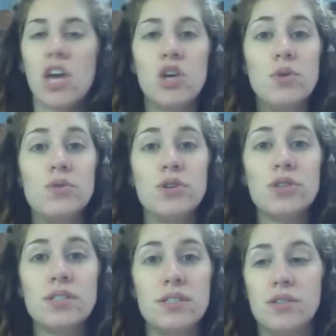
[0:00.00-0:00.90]
Use your
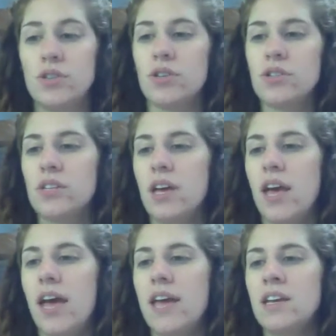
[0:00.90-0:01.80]
scissors
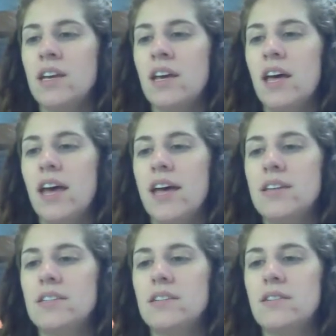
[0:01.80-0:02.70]
and
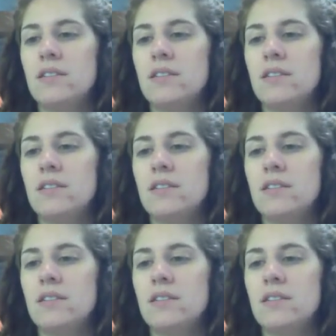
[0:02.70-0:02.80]
cut